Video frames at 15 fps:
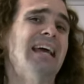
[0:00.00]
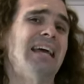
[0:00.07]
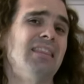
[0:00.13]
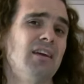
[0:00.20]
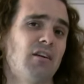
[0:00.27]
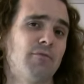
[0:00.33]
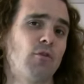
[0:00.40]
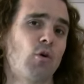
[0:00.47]
and
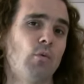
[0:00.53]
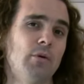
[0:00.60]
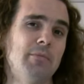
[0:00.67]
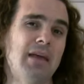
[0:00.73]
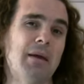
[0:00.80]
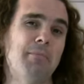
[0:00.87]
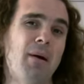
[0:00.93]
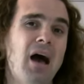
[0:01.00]
therefore would
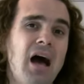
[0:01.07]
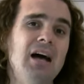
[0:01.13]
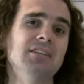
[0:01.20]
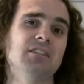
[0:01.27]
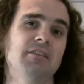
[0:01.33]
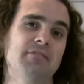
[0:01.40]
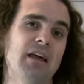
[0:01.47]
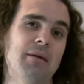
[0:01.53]
be a
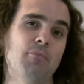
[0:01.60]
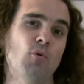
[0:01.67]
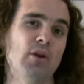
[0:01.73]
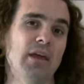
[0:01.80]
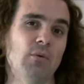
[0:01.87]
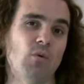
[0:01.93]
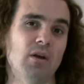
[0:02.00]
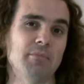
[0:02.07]
positive
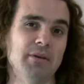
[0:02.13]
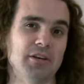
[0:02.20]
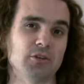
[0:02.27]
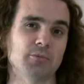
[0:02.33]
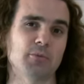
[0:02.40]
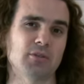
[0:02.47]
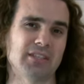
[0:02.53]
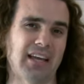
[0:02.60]
9.81
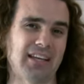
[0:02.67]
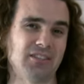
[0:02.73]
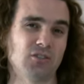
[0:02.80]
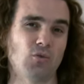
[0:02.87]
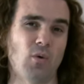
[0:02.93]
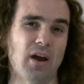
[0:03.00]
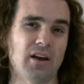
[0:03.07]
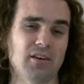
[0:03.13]
meters per second
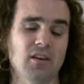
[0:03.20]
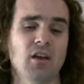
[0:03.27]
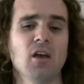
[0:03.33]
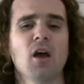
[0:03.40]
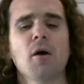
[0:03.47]
squared.